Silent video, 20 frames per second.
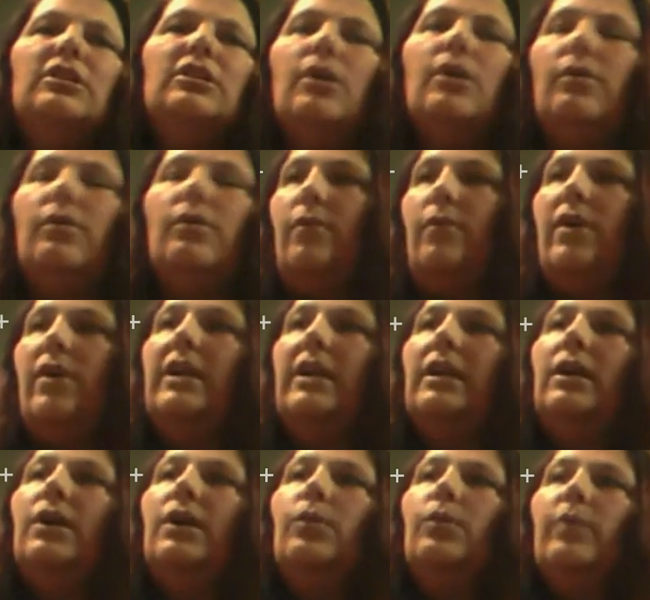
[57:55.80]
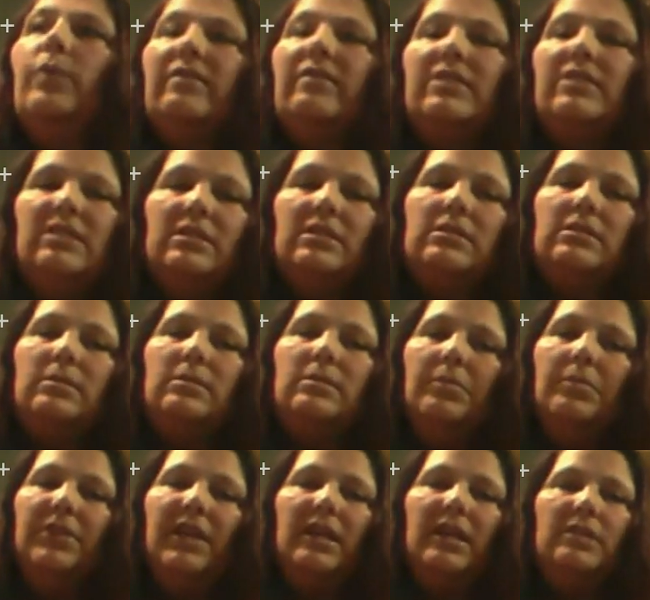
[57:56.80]
go for it. We have a system in
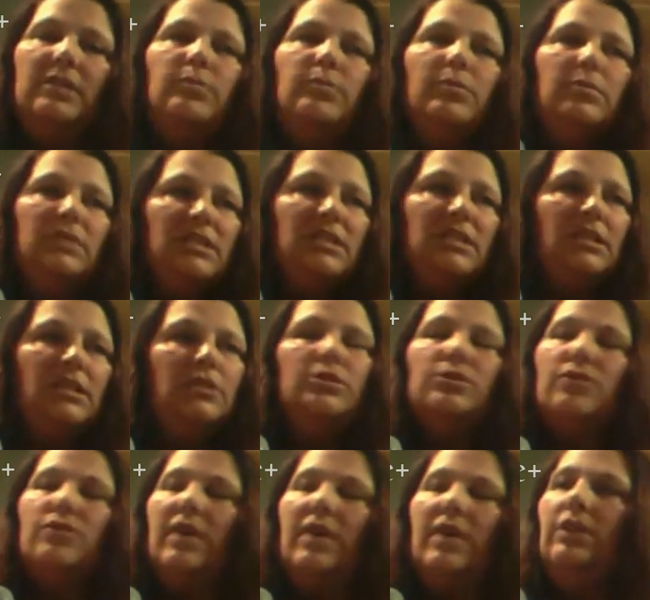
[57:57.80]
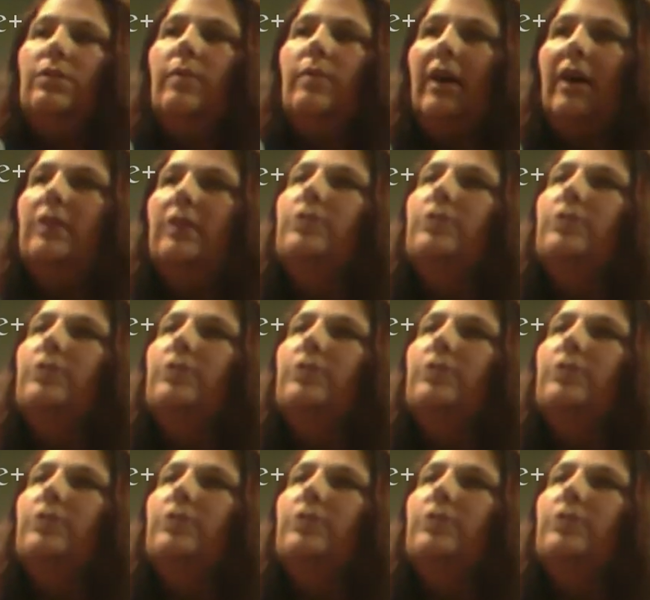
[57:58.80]
place. We will teach and train you how to